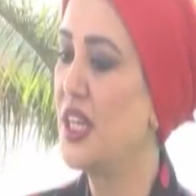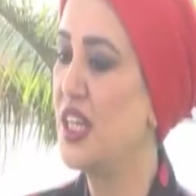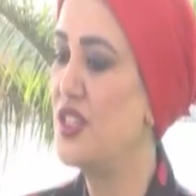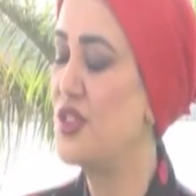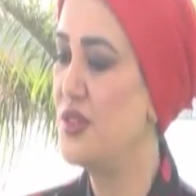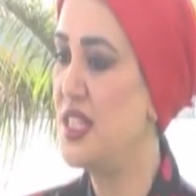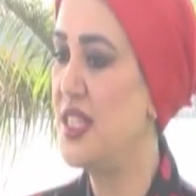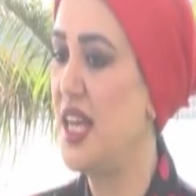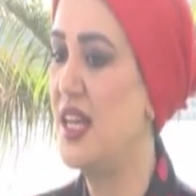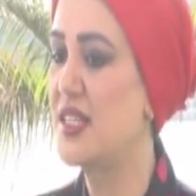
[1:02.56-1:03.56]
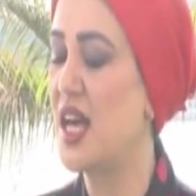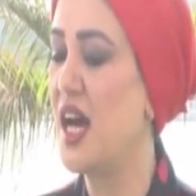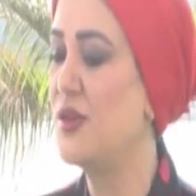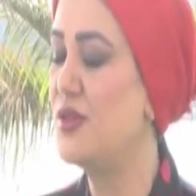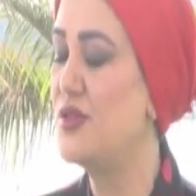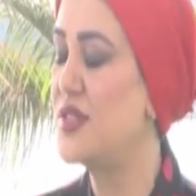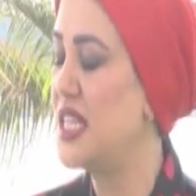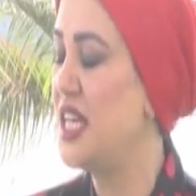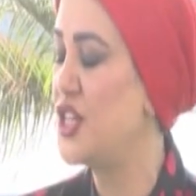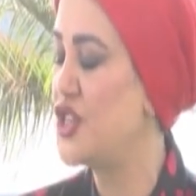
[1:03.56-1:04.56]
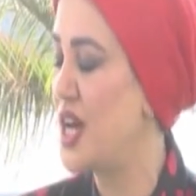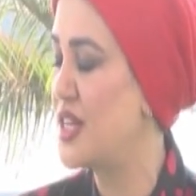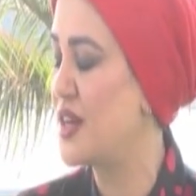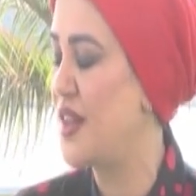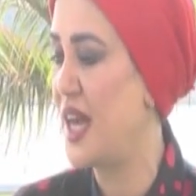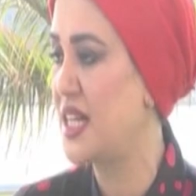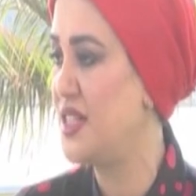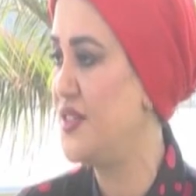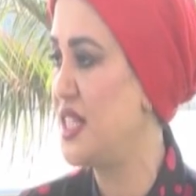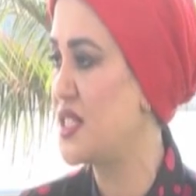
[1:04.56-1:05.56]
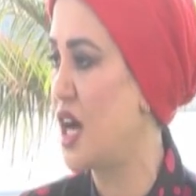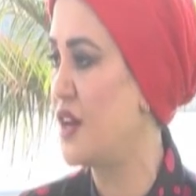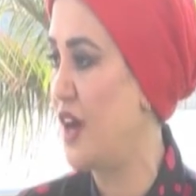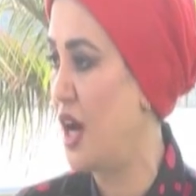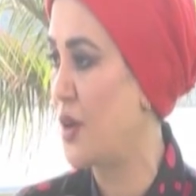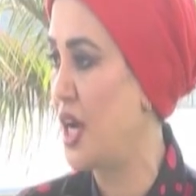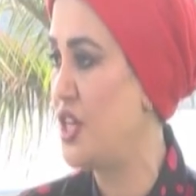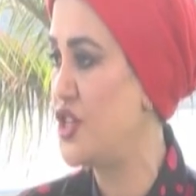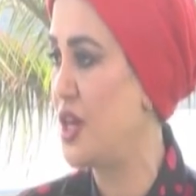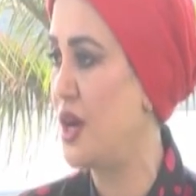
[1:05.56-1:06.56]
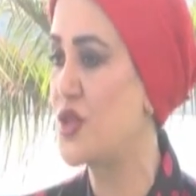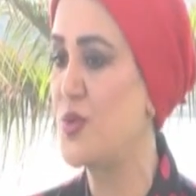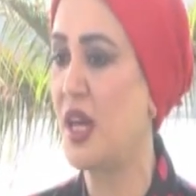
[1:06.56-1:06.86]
into details, how do you see in general the activities of our NGOs?